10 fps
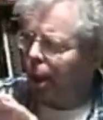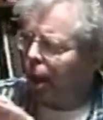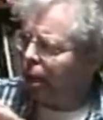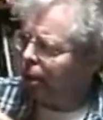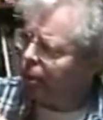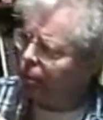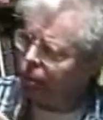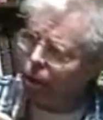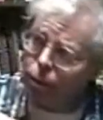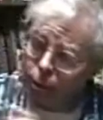And
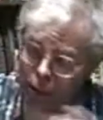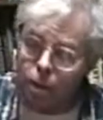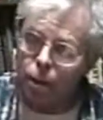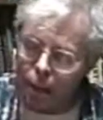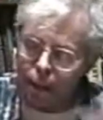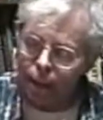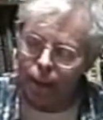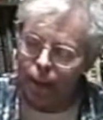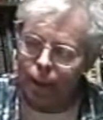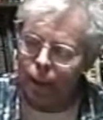color is light
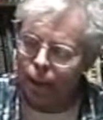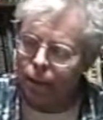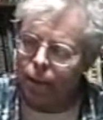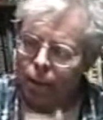in the end.